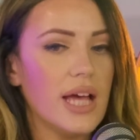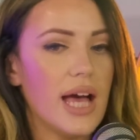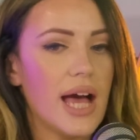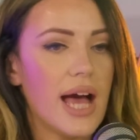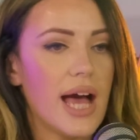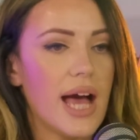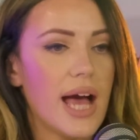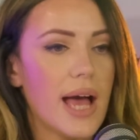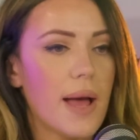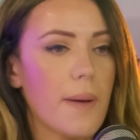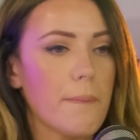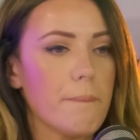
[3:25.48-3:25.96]

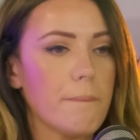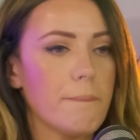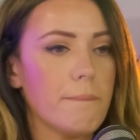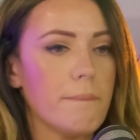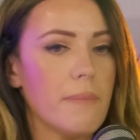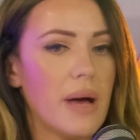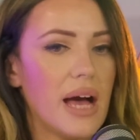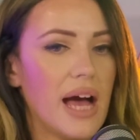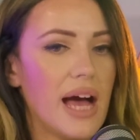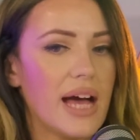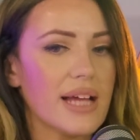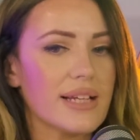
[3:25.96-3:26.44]

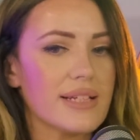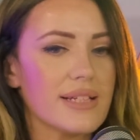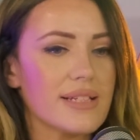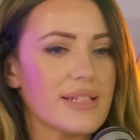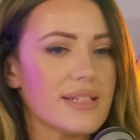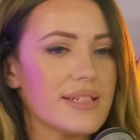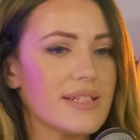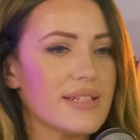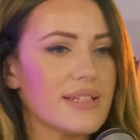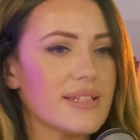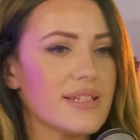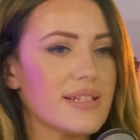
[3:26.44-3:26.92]
and
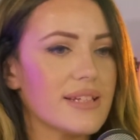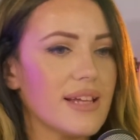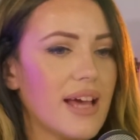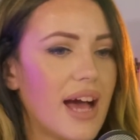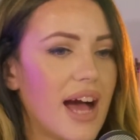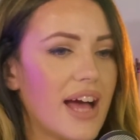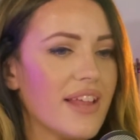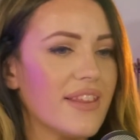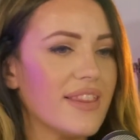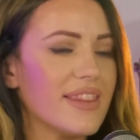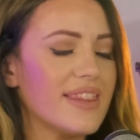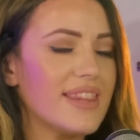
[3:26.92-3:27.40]

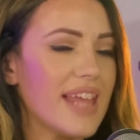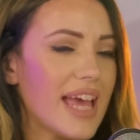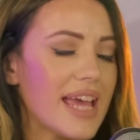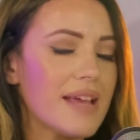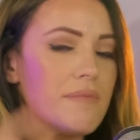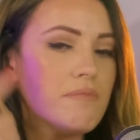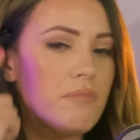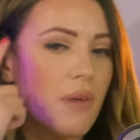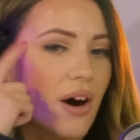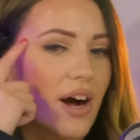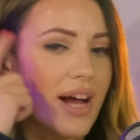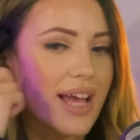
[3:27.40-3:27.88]

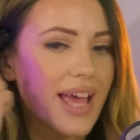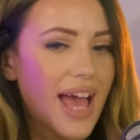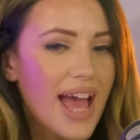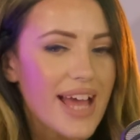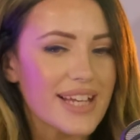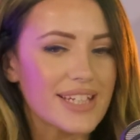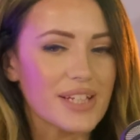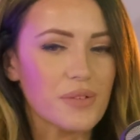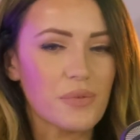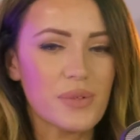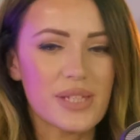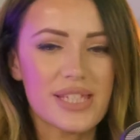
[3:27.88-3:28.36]
in my
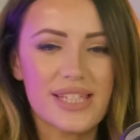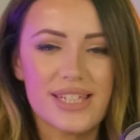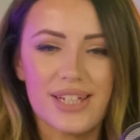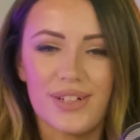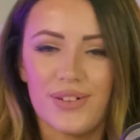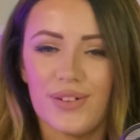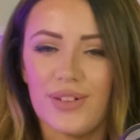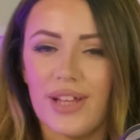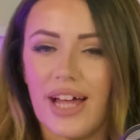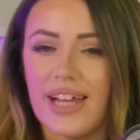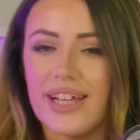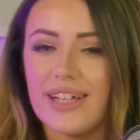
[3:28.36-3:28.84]
head it was
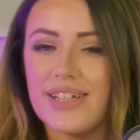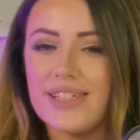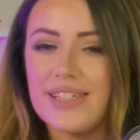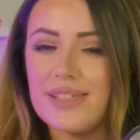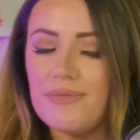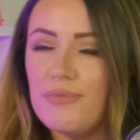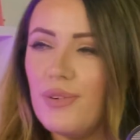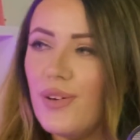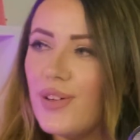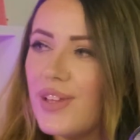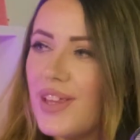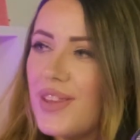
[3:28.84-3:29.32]
still like
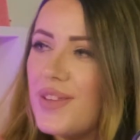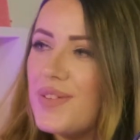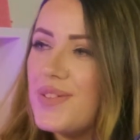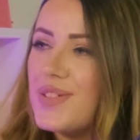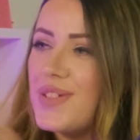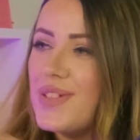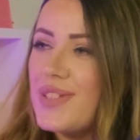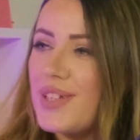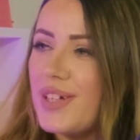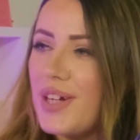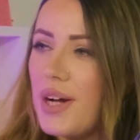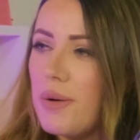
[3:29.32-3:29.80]
small, and
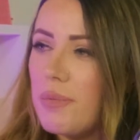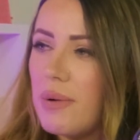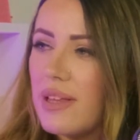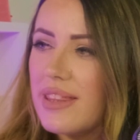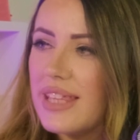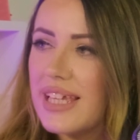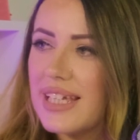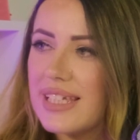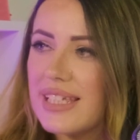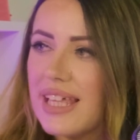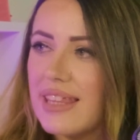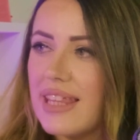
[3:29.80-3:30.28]
there's just a couple
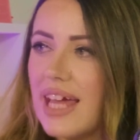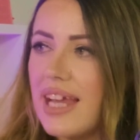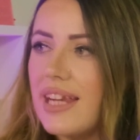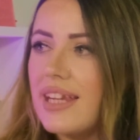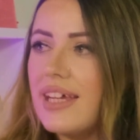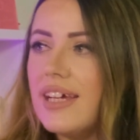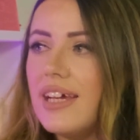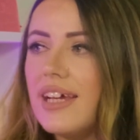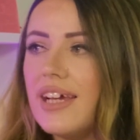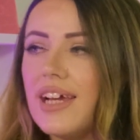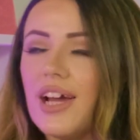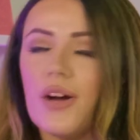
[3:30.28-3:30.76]
of things, and
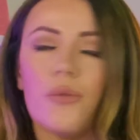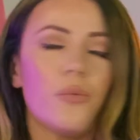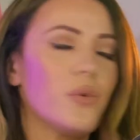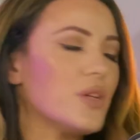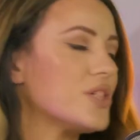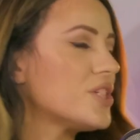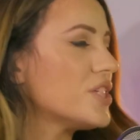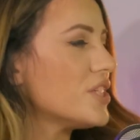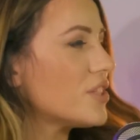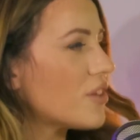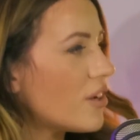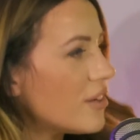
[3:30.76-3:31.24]
then
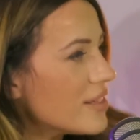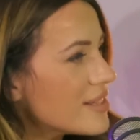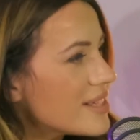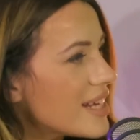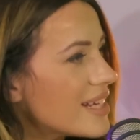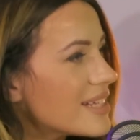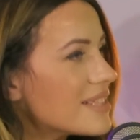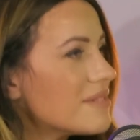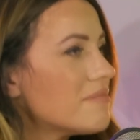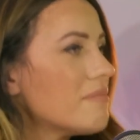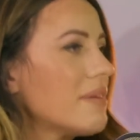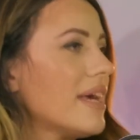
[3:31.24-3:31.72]
once she'd
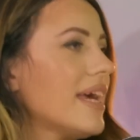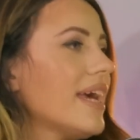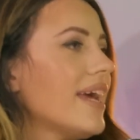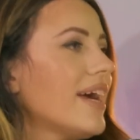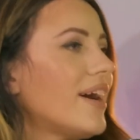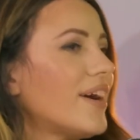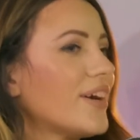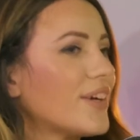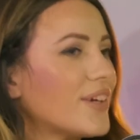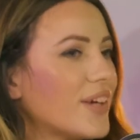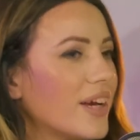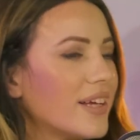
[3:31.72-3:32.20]
contacted
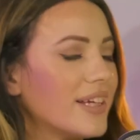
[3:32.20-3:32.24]
me, I